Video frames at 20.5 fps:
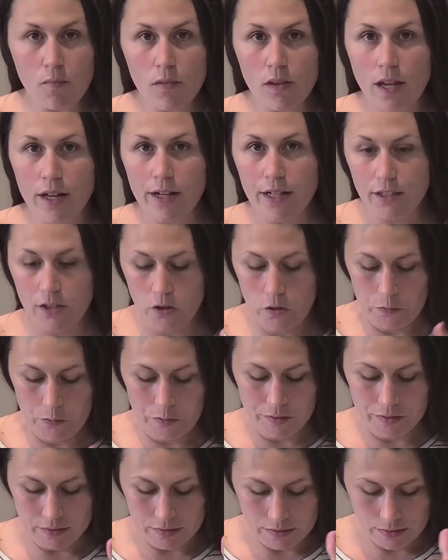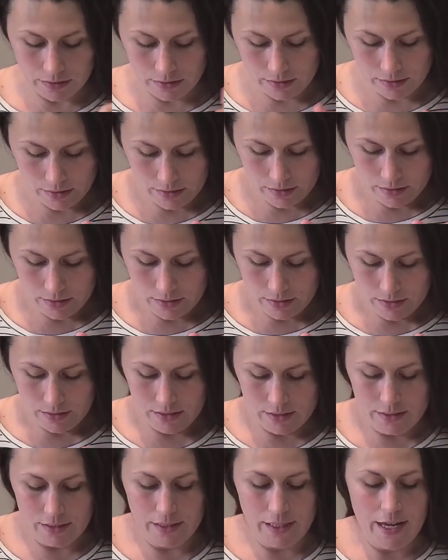and you can
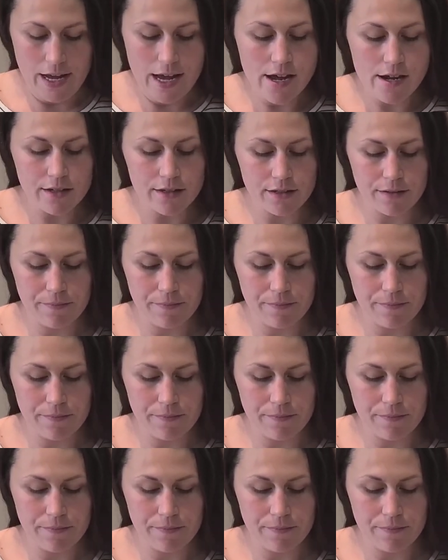see that.